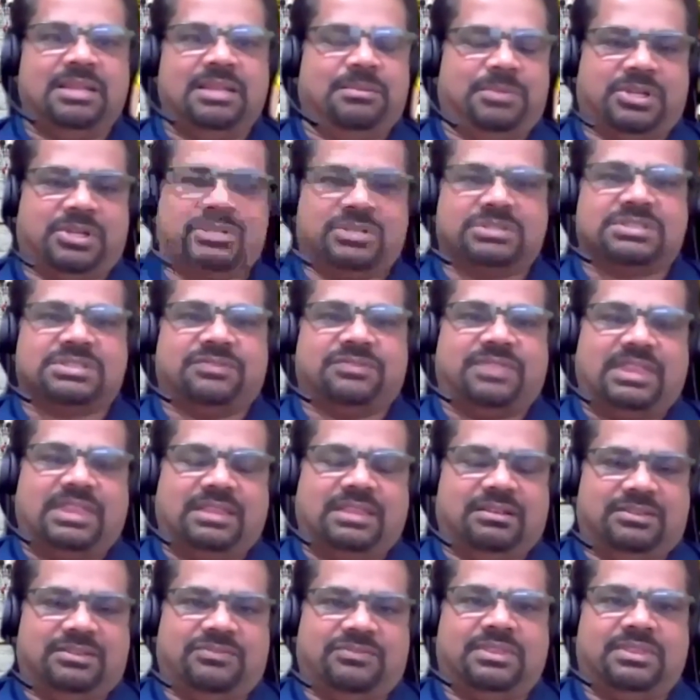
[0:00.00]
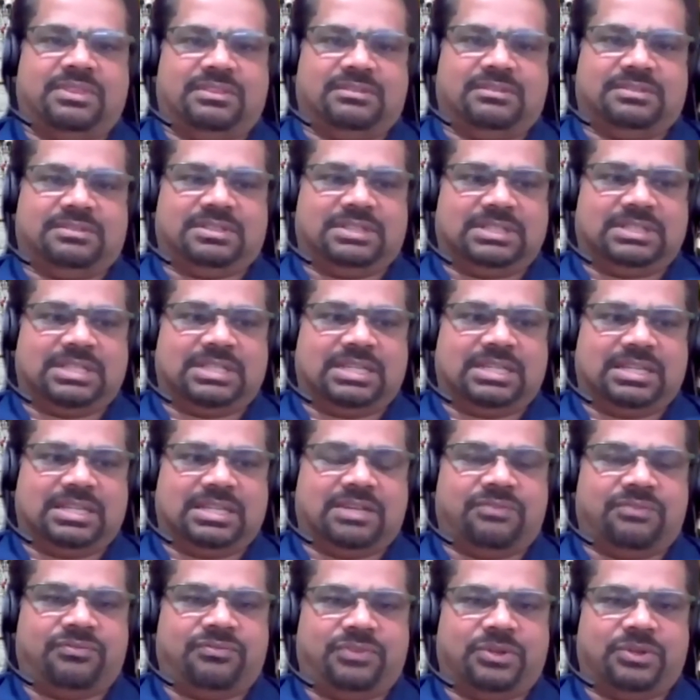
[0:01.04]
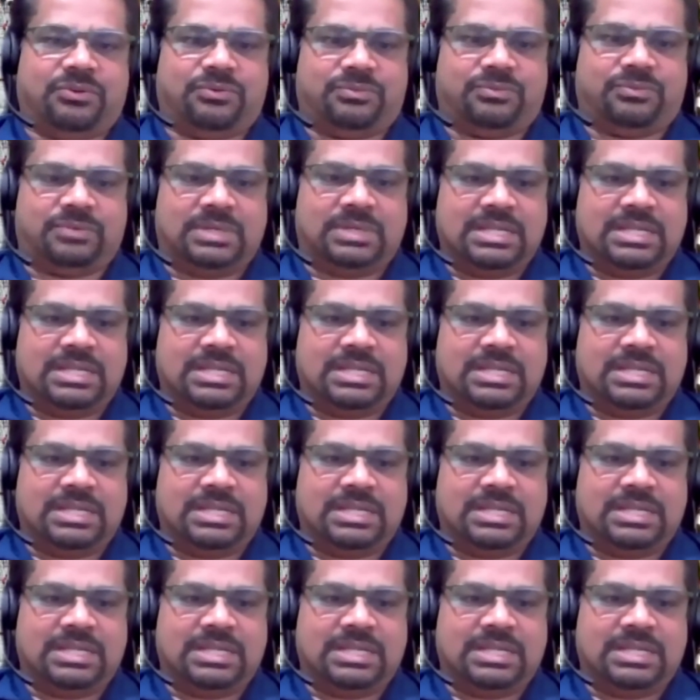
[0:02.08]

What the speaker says: Because if if your